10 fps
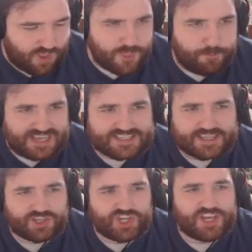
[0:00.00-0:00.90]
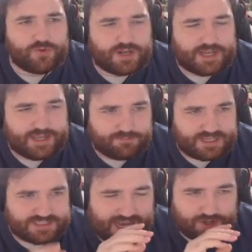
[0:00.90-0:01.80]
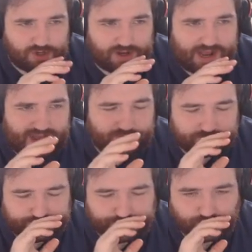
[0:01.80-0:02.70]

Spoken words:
best thing, genuinely, is how you can have